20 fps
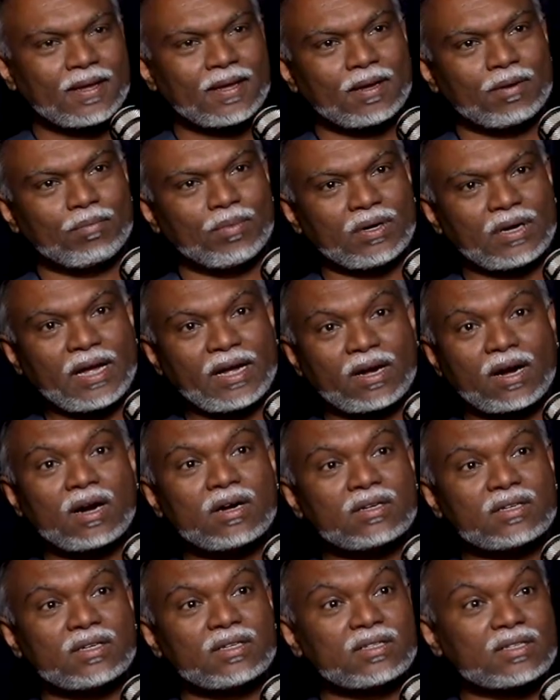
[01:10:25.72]
But I can't
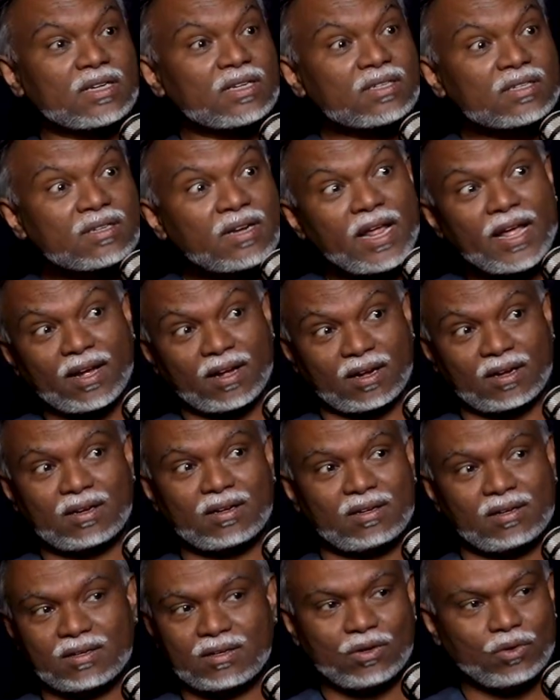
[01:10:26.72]
say it's a snake.
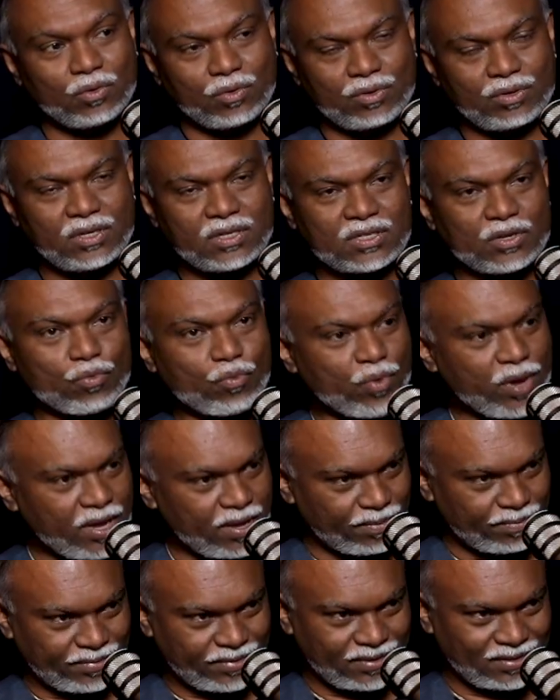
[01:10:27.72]
No, it's a
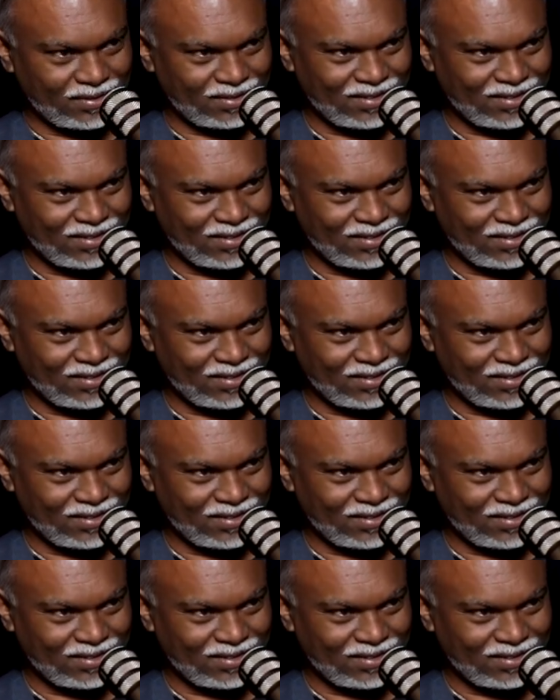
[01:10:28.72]
wave.